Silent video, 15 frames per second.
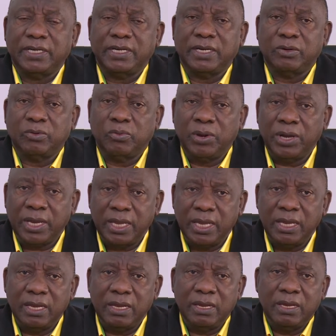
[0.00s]
and
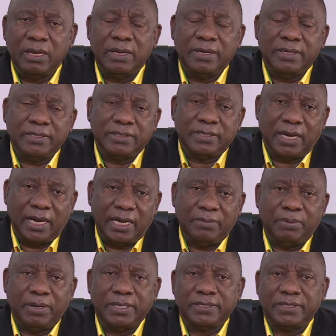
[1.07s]
working side
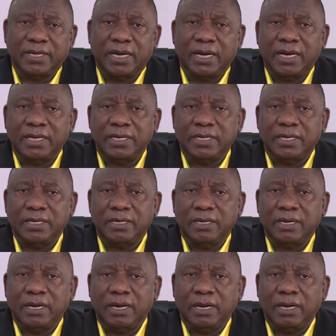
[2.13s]
by side
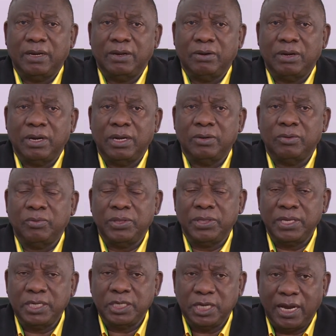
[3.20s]
and with
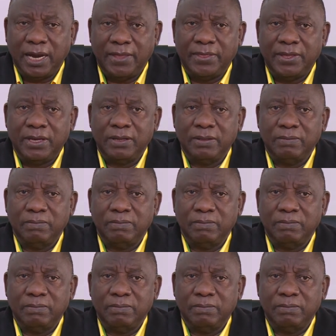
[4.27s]
each other